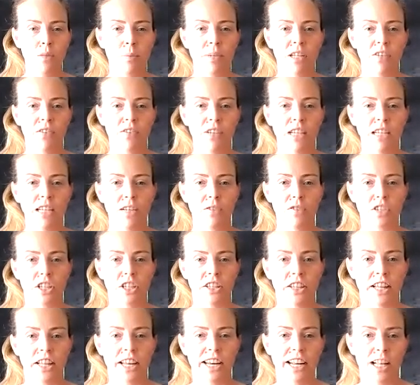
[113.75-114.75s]
bit of a lift
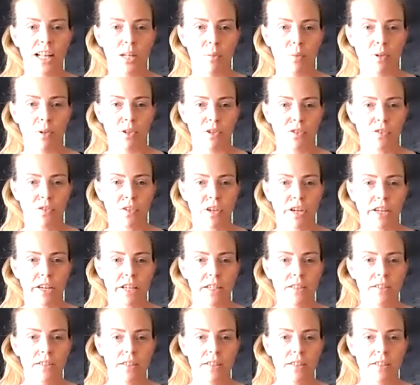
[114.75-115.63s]
on that elbow is fine.